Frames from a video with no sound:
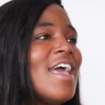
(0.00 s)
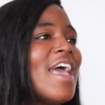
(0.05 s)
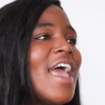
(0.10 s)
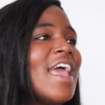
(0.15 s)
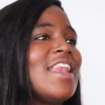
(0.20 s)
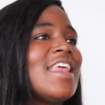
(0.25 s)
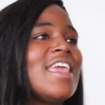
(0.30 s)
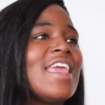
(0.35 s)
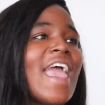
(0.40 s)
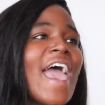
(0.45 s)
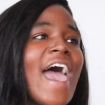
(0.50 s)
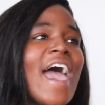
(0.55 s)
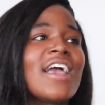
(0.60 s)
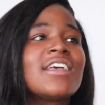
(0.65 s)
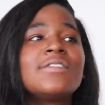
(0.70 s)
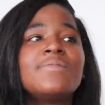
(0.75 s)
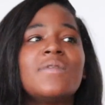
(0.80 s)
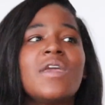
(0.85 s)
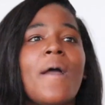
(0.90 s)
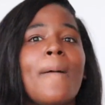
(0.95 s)
And he
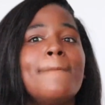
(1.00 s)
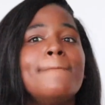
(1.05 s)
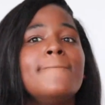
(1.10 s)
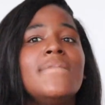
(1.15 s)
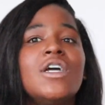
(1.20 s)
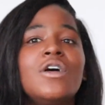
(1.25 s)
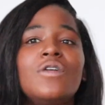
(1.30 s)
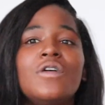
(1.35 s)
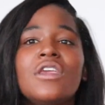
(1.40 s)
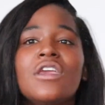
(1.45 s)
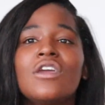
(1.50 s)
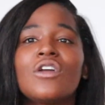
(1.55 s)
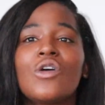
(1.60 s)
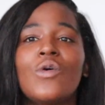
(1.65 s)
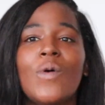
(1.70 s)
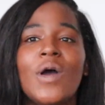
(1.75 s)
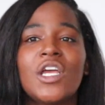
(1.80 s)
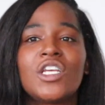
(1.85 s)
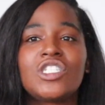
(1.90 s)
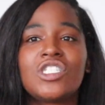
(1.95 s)
asked me a million
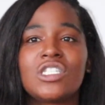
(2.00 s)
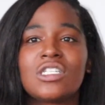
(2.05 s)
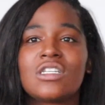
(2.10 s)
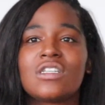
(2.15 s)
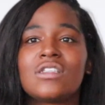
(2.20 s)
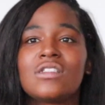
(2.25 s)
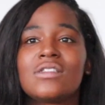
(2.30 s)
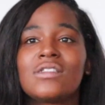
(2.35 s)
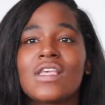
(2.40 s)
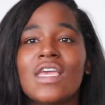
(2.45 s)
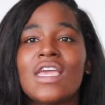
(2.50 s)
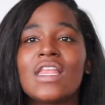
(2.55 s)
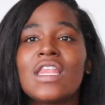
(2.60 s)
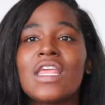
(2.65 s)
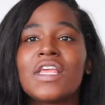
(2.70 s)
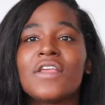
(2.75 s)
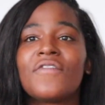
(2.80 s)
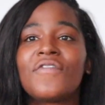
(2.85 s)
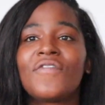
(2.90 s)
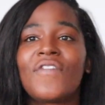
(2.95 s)
questions, and
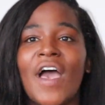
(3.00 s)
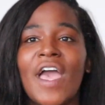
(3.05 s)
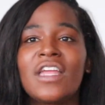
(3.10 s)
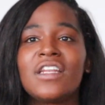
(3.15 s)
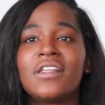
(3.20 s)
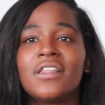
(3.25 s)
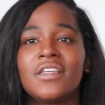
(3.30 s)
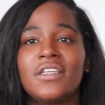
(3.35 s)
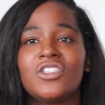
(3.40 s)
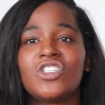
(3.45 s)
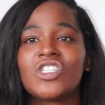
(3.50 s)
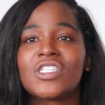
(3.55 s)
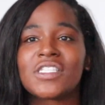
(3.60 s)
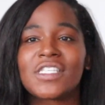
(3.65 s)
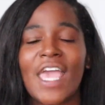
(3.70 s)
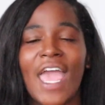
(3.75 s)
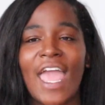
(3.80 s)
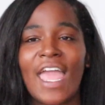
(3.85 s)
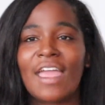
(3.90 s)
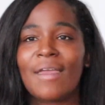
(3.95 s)
it finally just
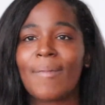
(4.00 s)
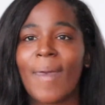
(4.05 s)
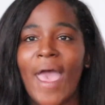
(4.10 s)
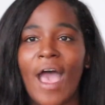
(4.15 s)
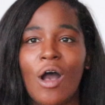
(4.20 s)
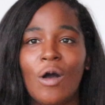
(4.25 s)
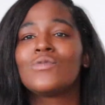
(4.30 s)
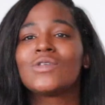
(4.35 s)
came out.